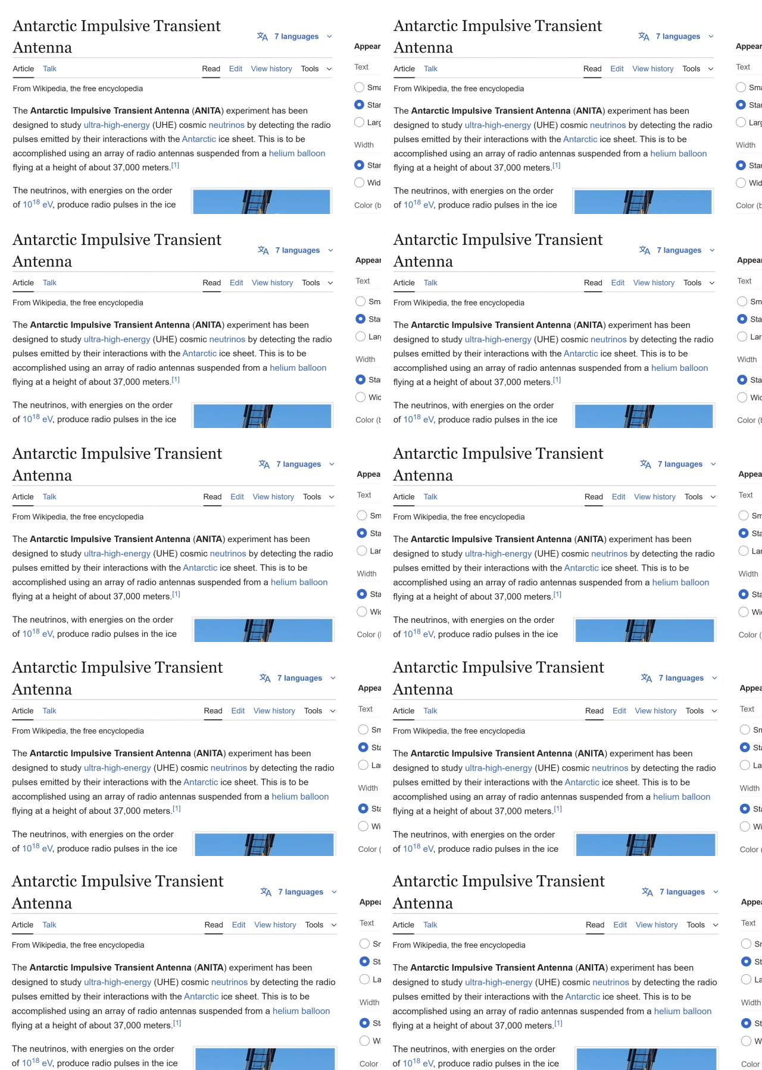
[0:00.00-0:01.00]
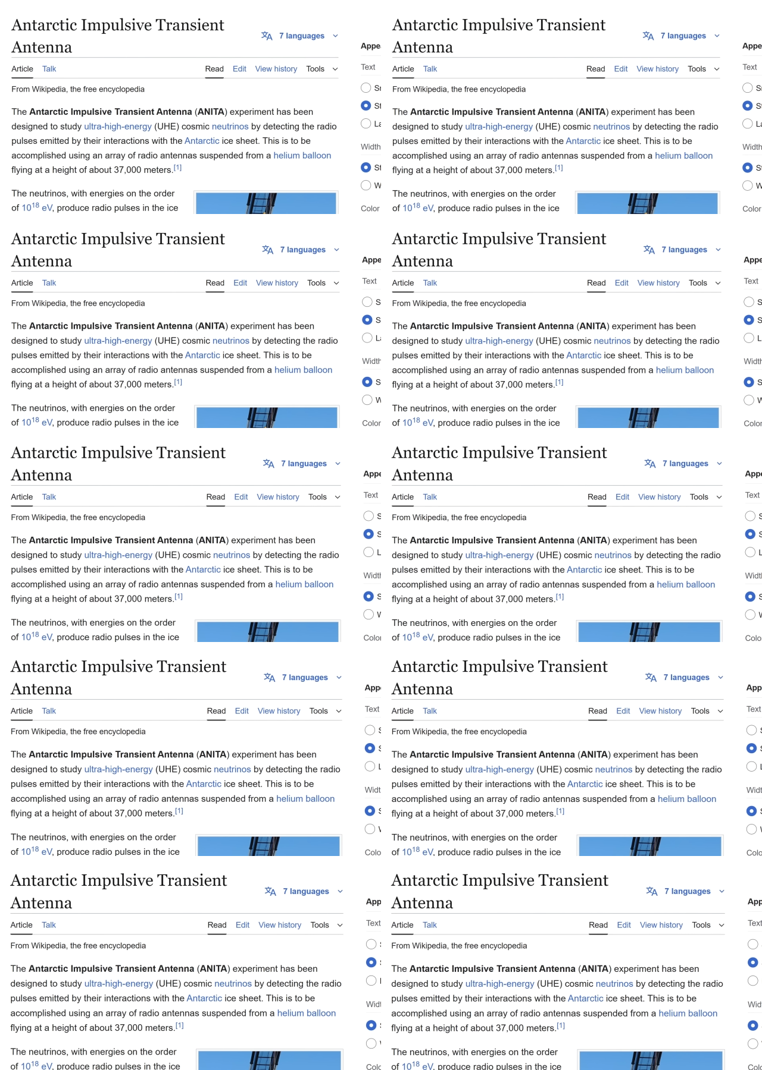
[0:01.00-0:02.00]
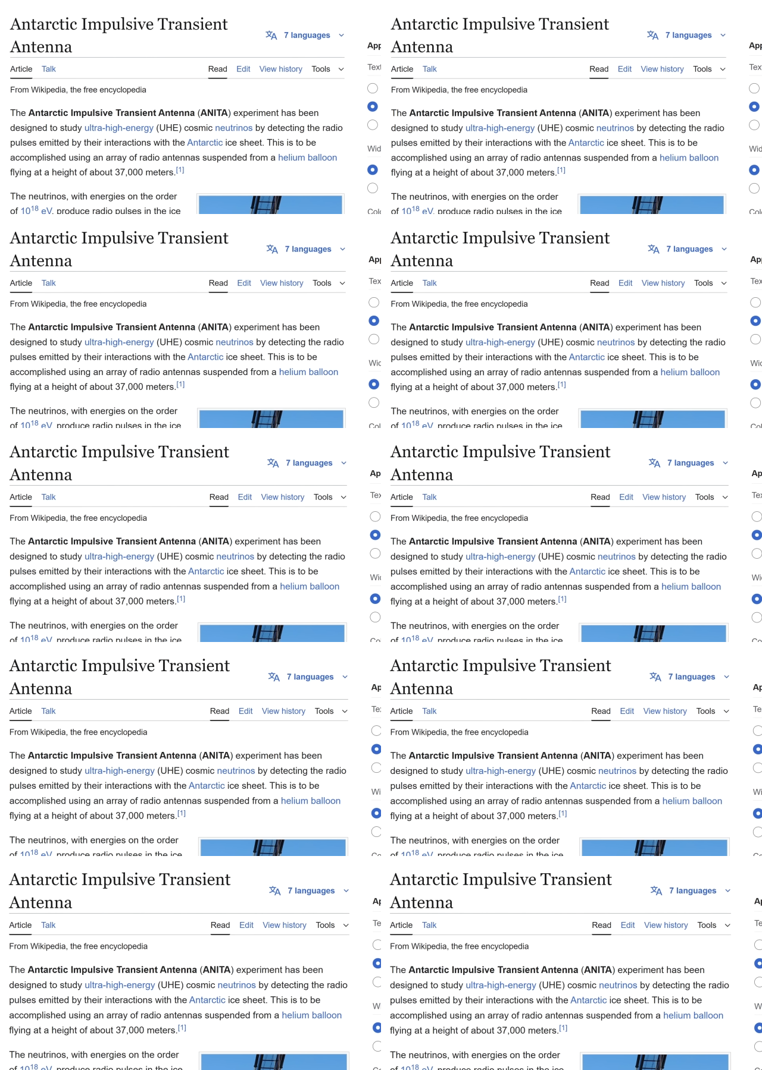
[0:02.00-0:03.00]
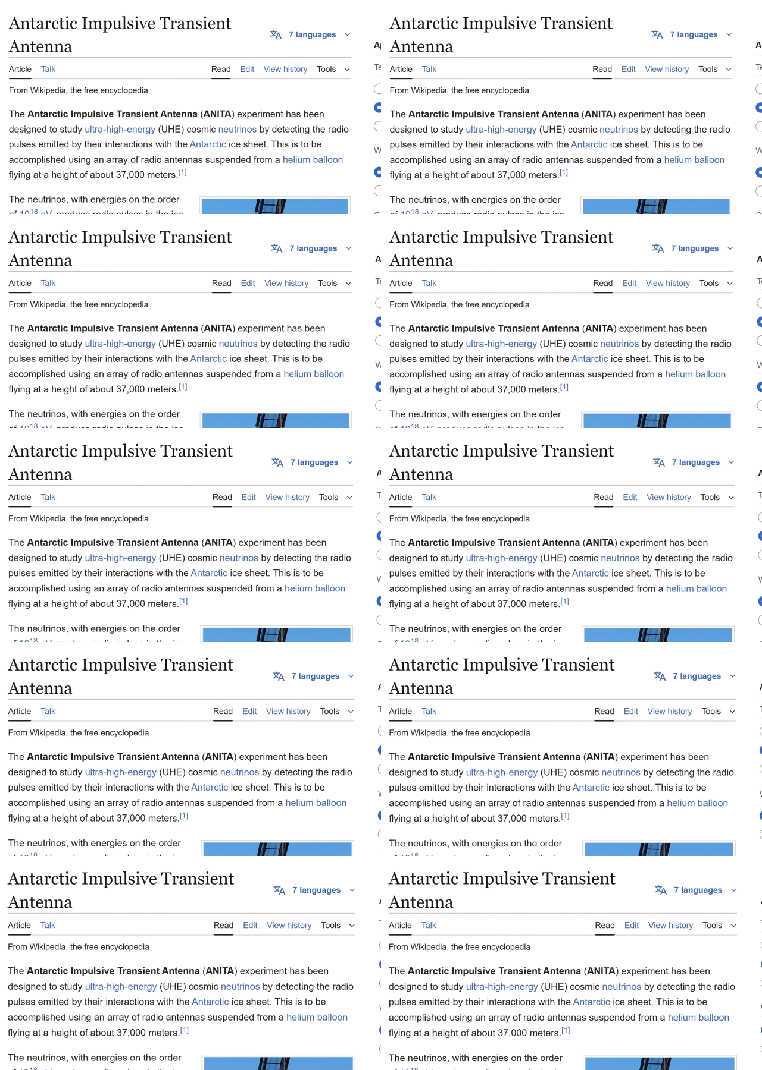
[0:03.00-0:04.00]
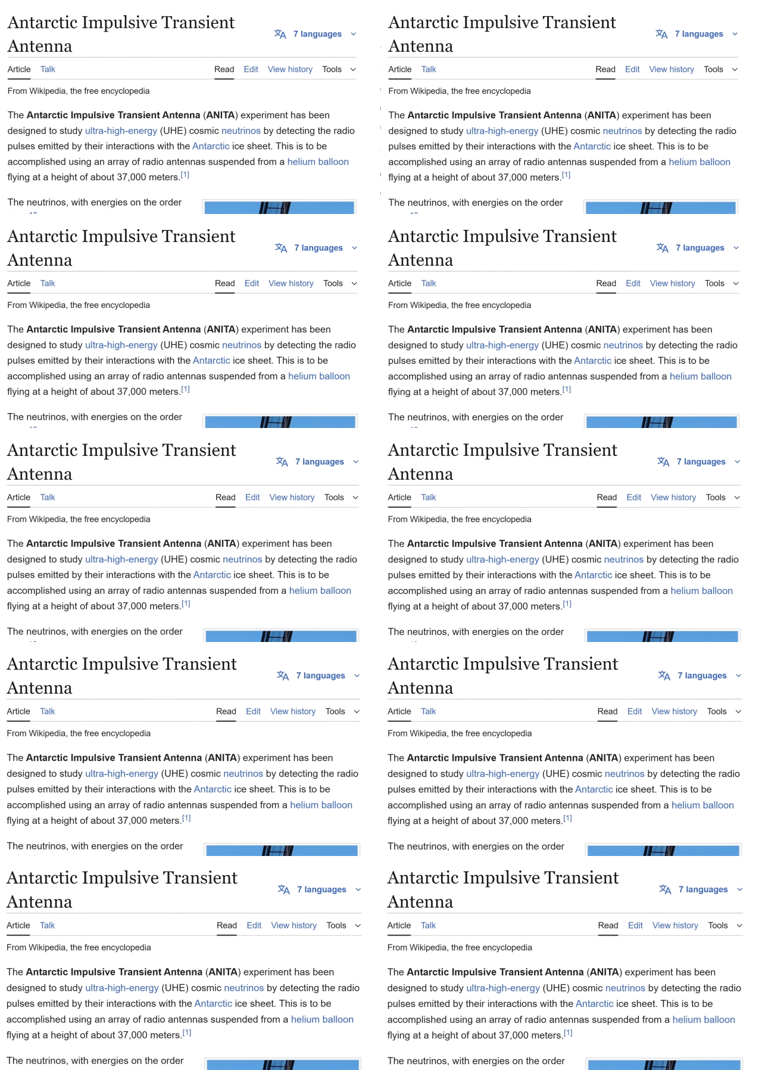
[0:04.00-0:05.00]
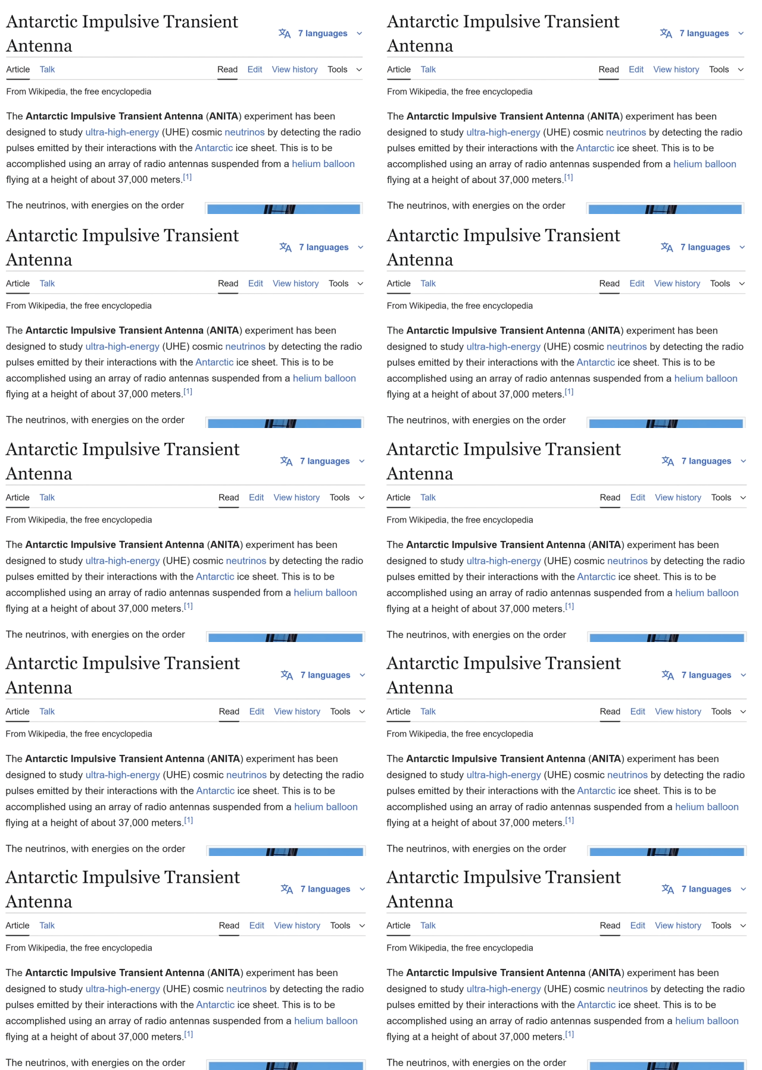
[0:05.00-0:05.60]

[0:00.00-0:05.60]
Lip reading: Nobody's mouth can be seen.